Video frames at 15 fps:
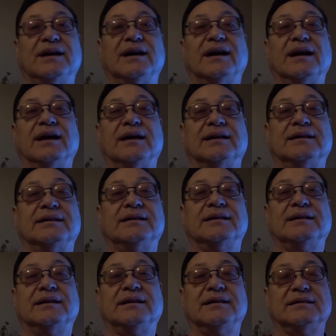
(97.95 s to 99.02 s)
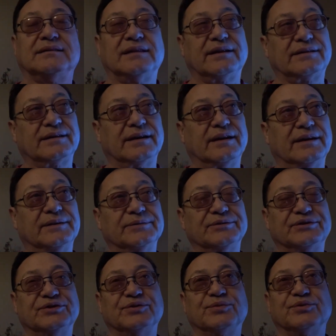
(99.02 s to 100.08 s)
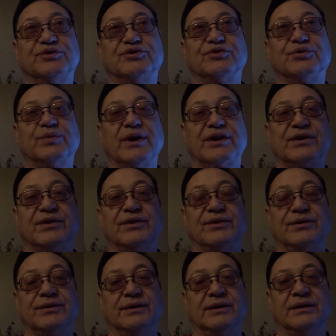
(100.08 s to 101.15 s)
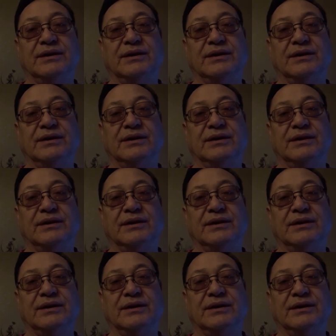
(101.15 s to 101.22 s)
Like your regular